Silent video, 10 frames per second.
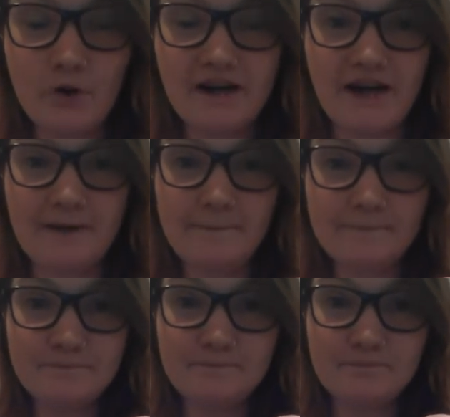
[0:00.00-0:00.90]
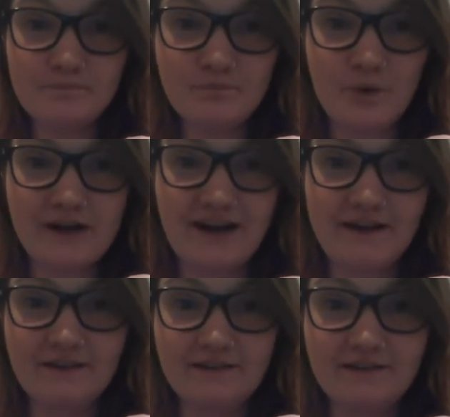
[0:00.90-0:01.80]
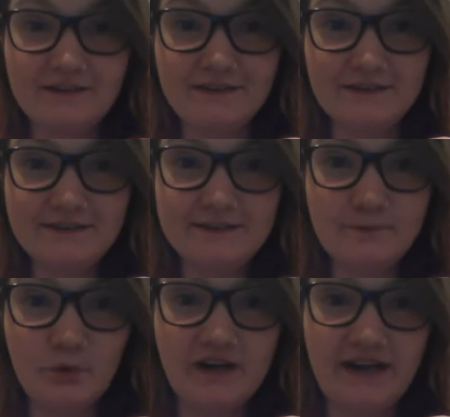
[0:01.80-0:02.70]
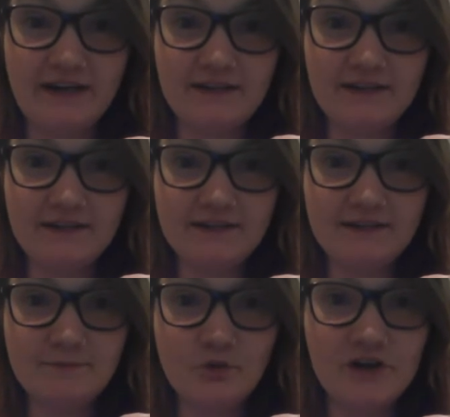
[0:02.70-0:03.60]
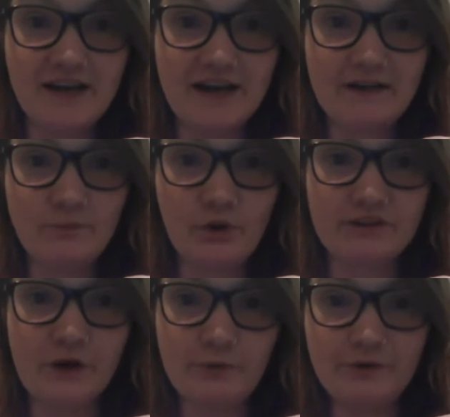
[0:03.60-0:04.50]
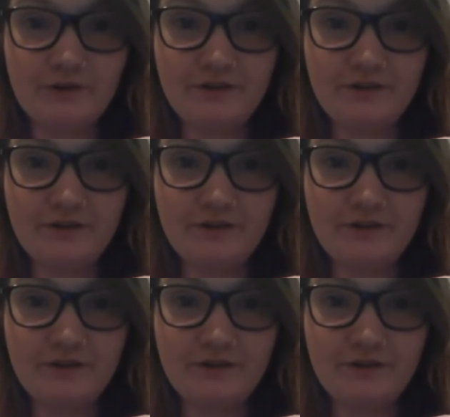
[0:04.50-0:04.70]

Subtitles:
Point high. Point high. Point high. Point high. Point low.